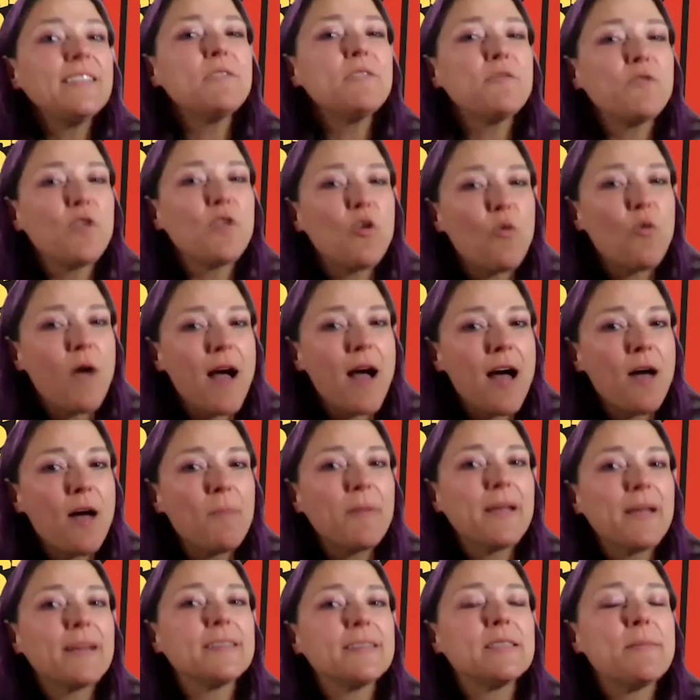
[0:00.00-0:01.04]
for a while
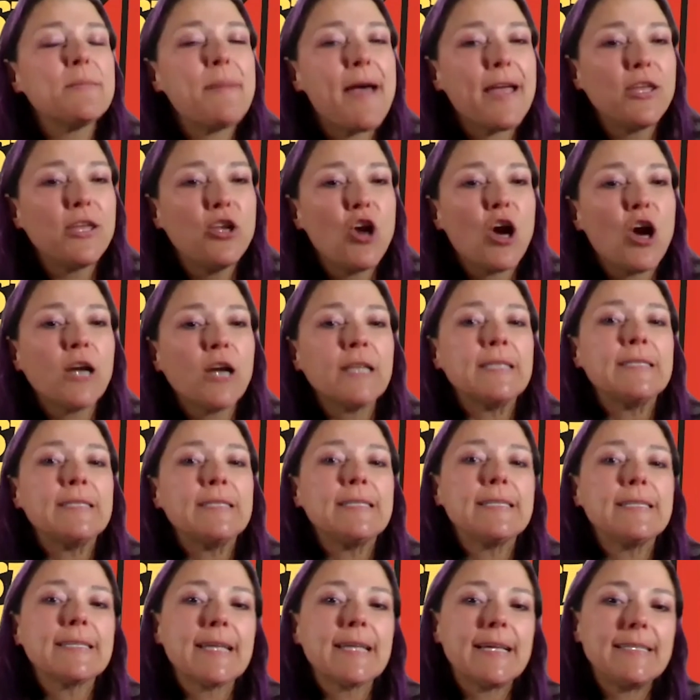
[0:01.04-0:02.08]
because the backyard is
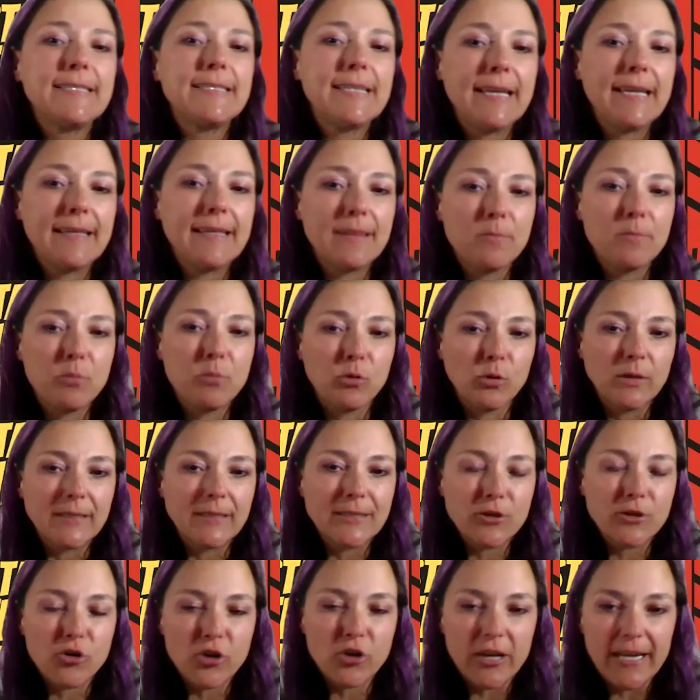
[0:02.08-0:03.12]
disgusting and the pool
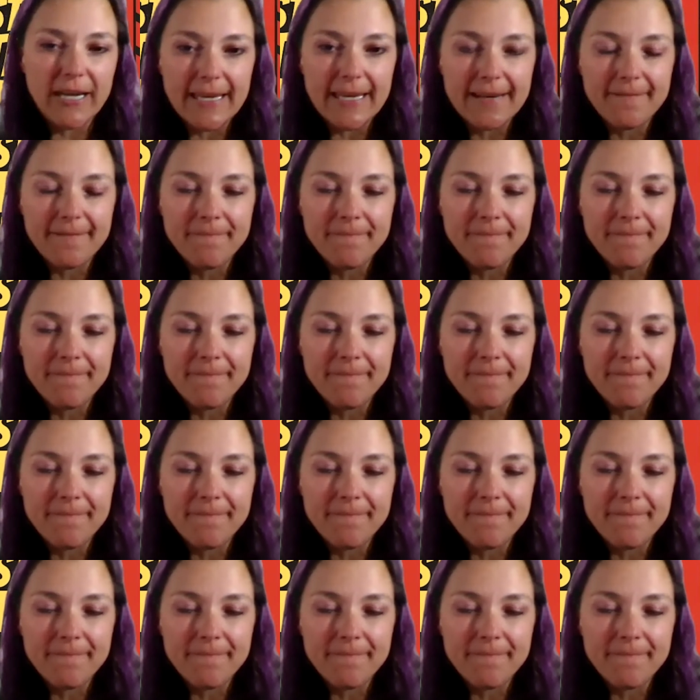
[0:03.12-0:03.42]
is green.